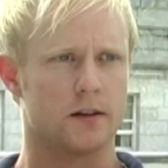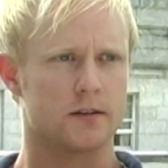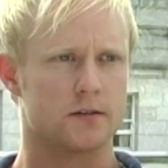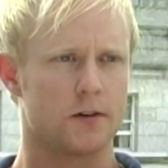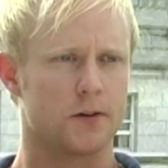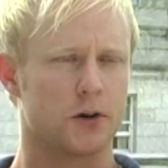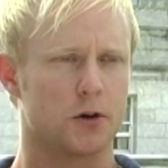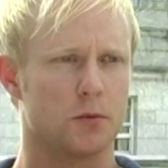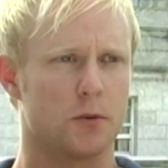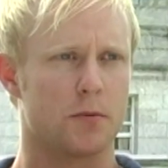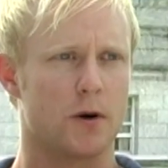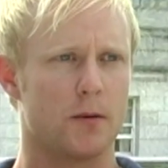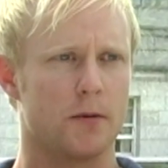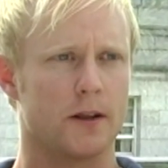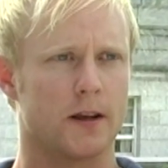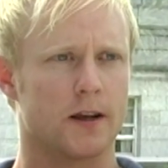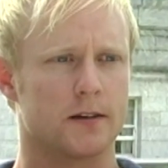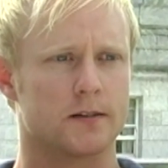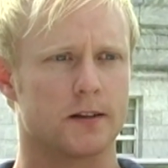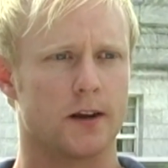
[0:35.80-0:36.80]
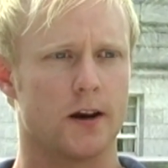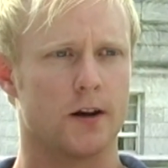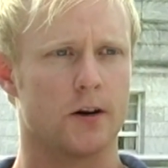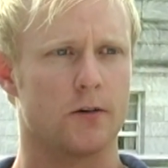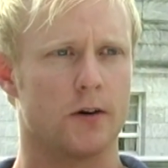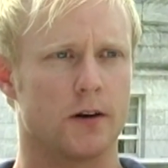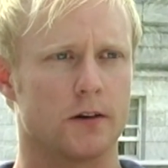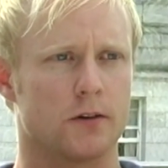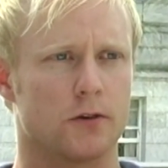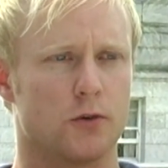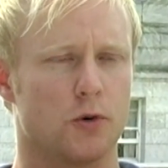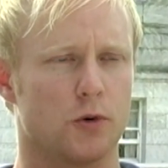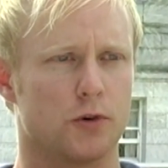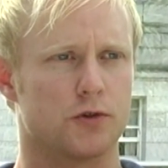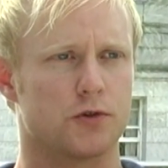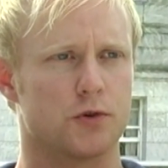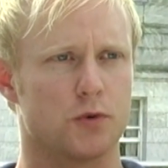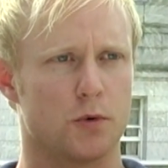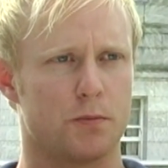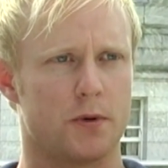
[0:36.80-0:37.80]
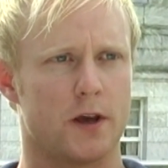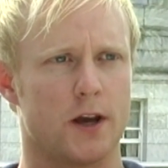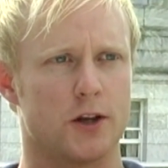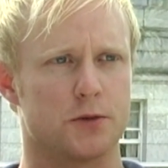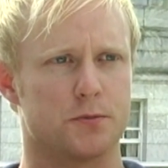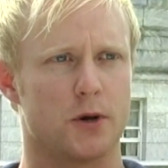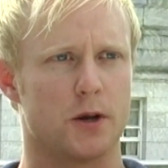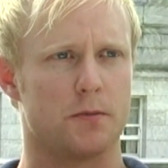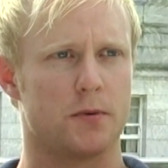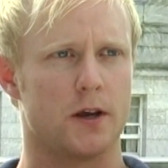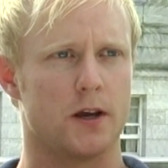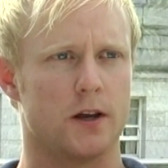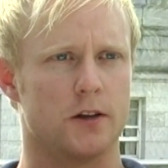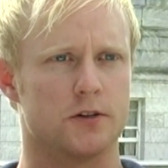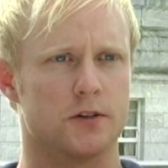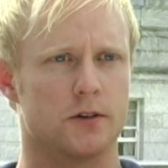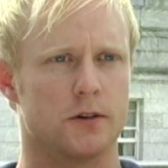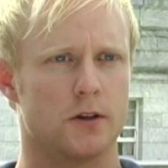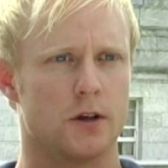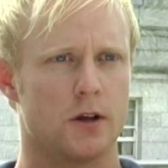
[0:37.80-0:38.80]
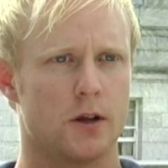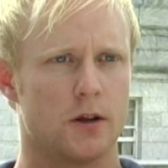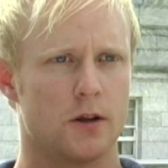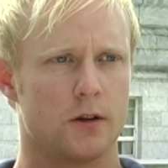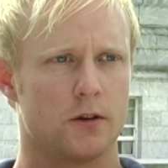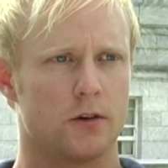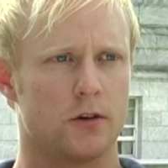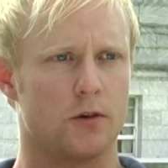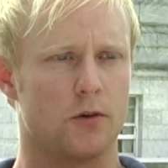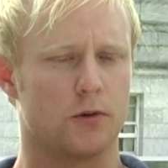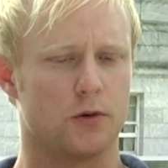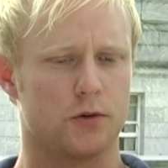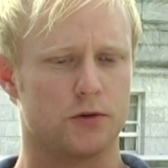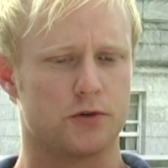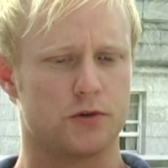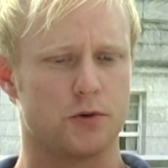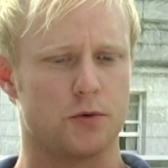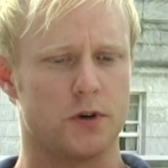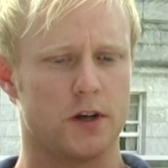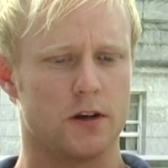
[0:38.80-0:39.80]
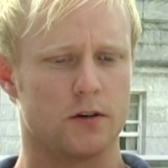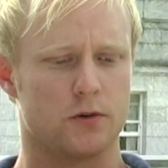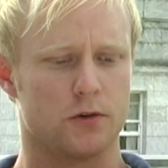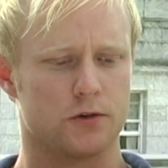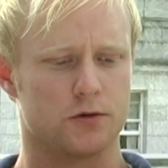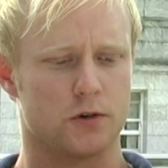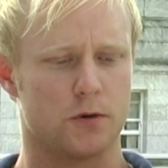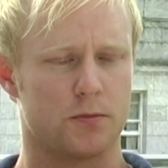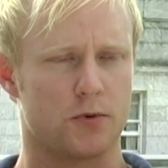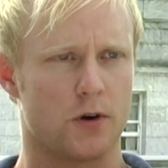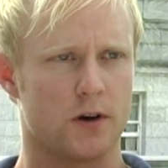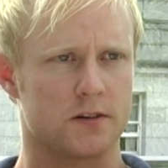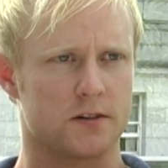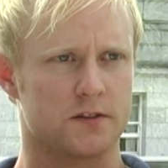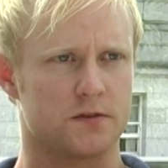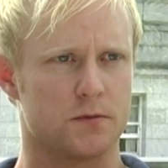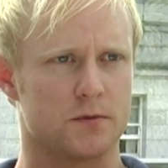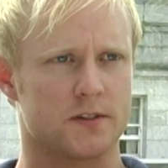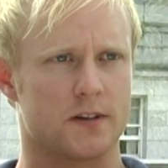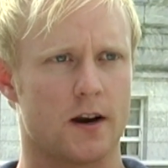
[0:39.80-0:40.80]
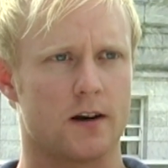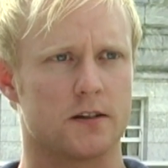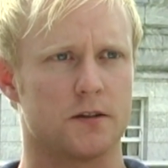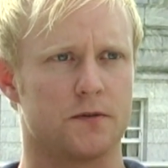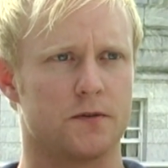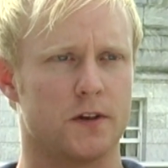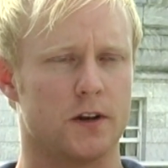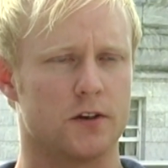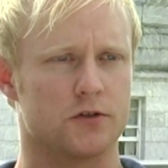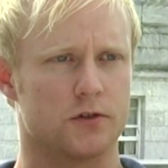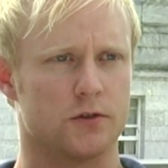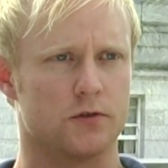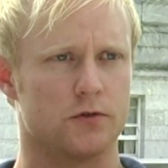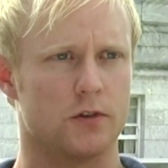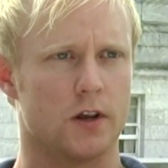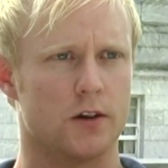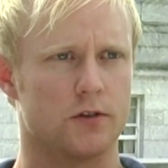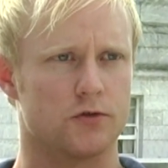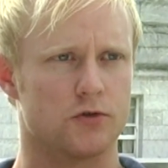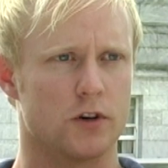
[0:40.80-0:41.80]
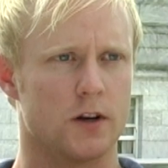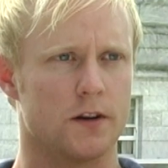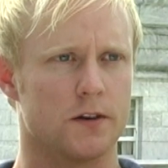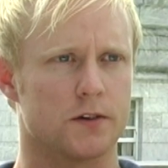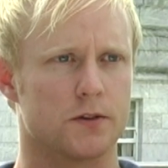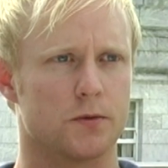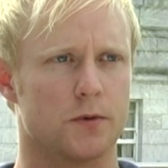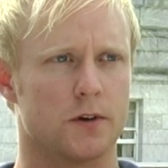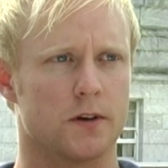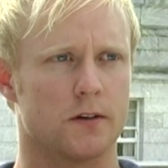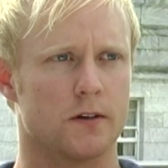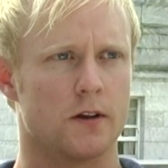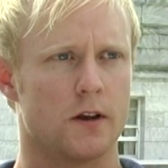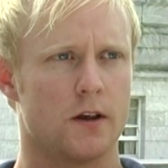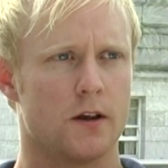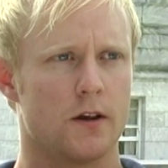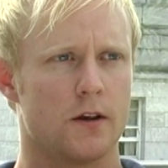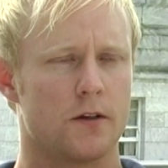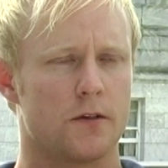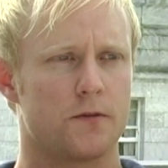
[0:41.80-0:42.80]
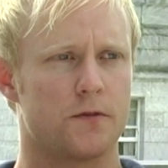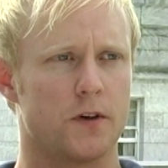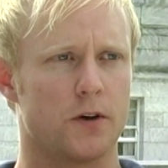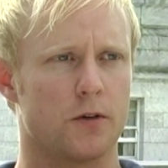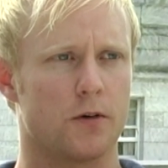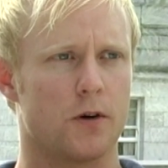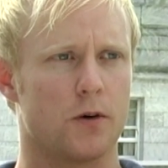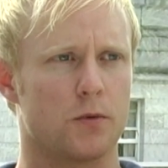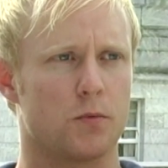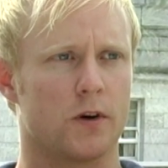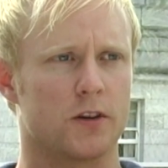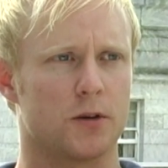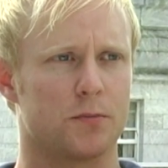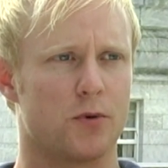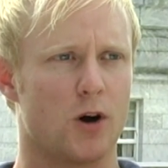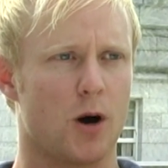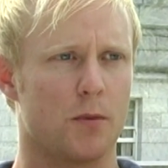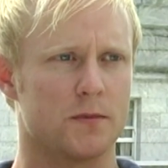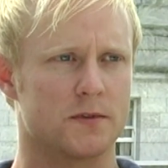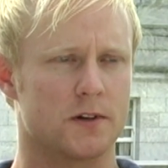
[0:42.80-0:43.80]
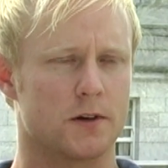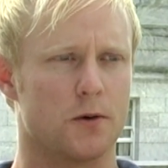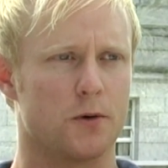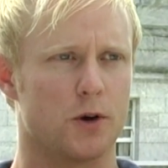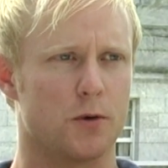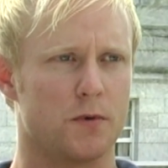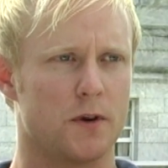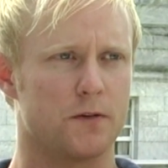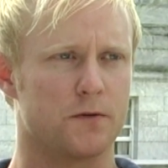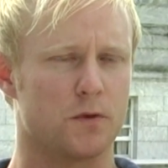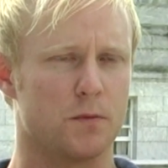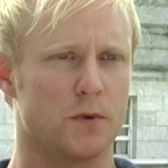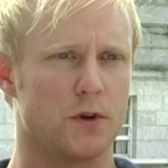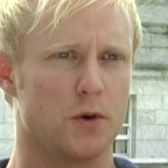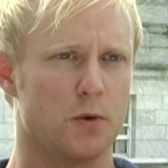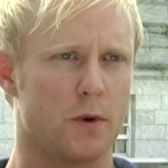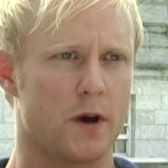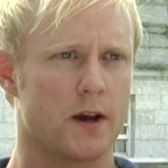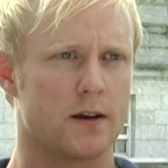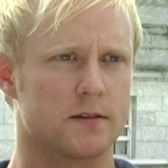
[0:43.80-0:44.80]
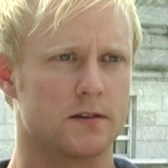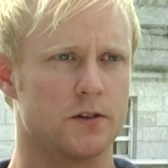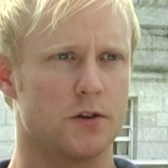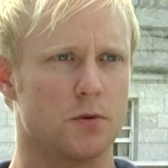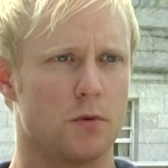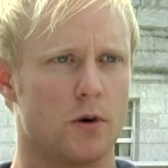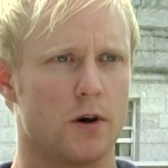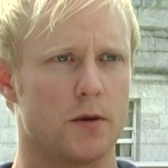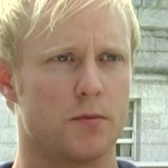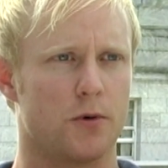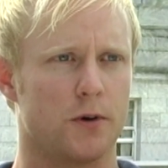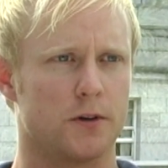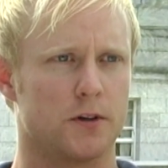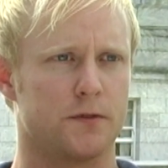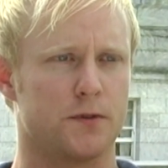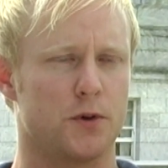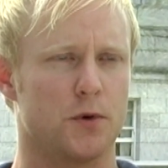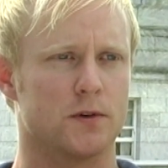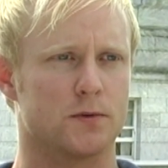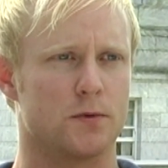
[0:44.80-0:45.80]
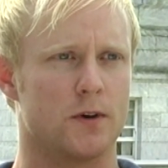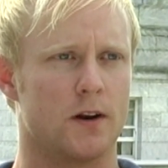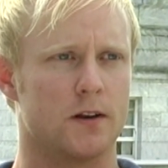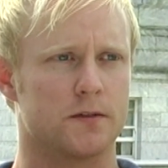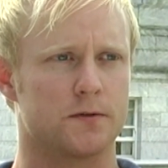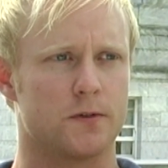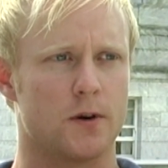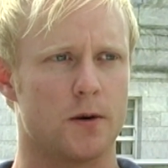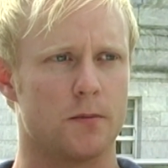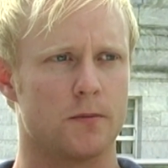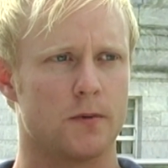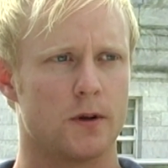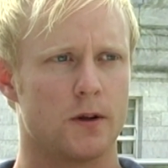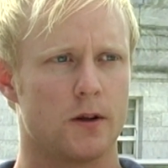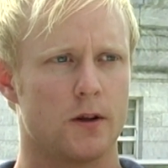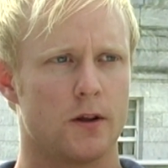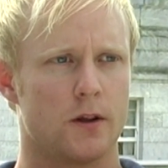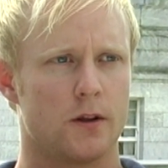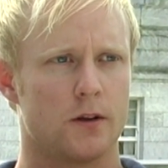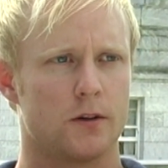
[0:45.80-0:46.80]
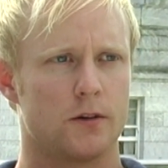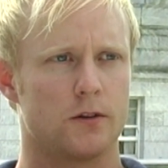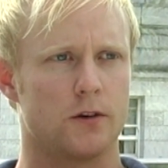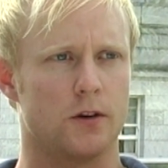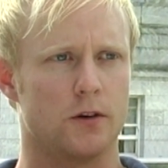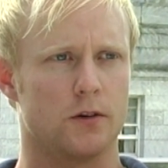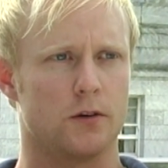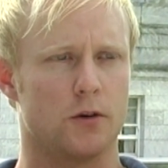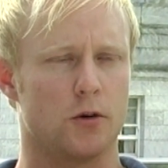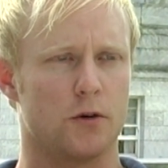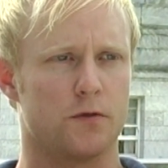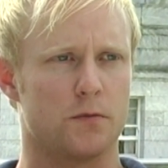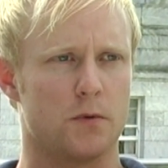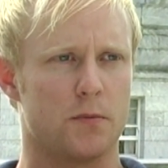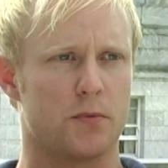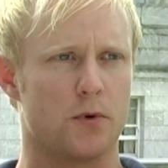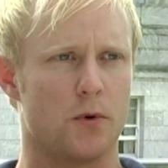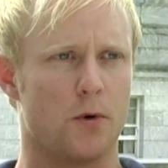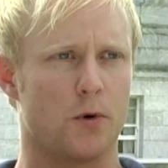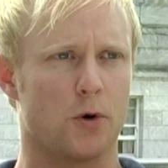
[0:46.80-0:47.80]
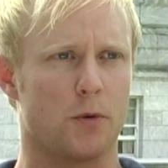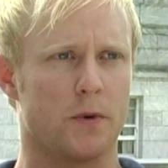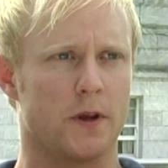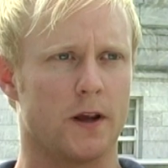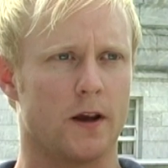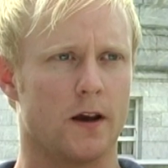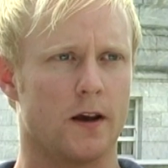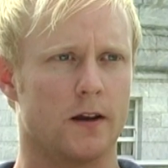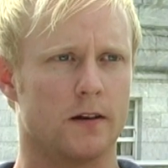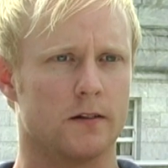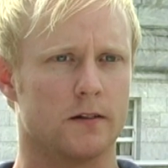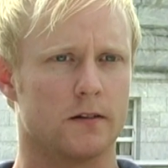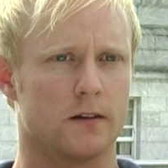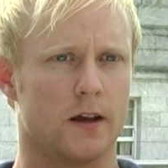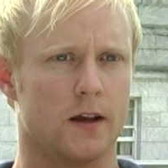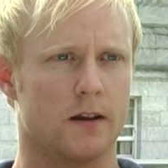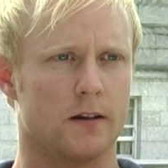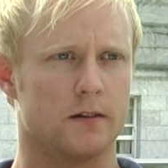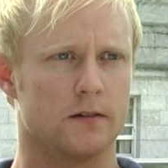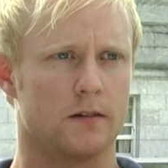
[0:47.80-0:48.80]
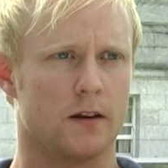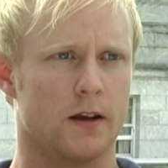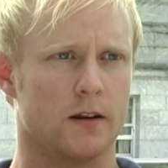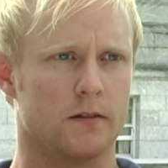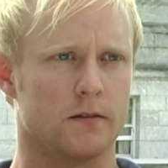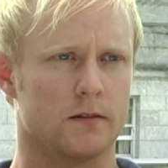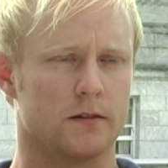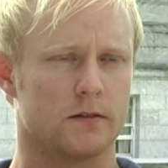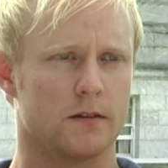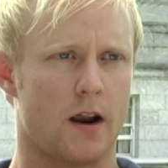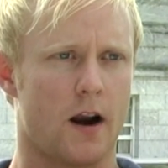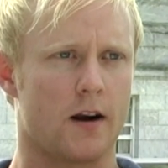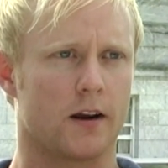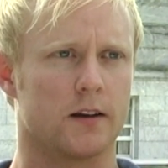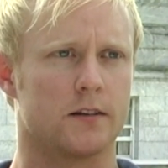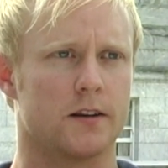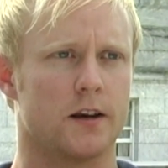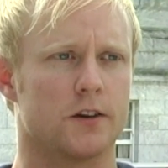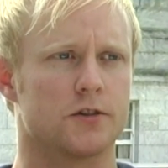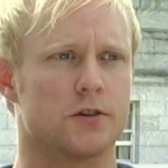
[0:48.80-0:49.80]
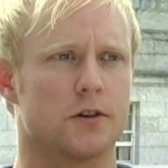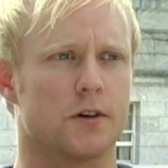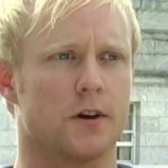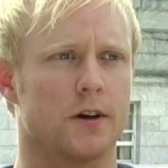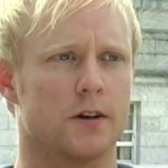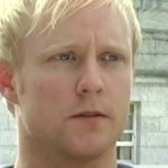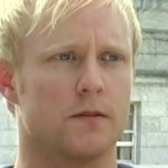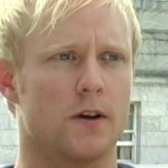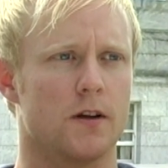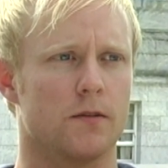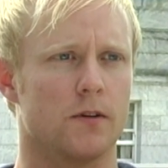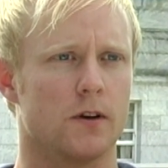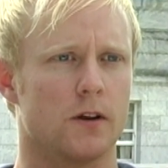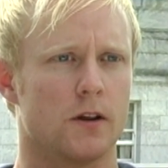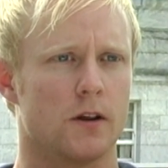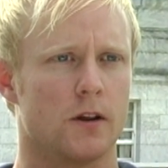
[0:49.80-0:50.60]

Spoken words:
designer will probably get together and go through it page by page and go through the process from start to finish and drill into it and figure out what the problems are going to be from a UX and UI point of view, as well as from from a programming and architecture kind of level.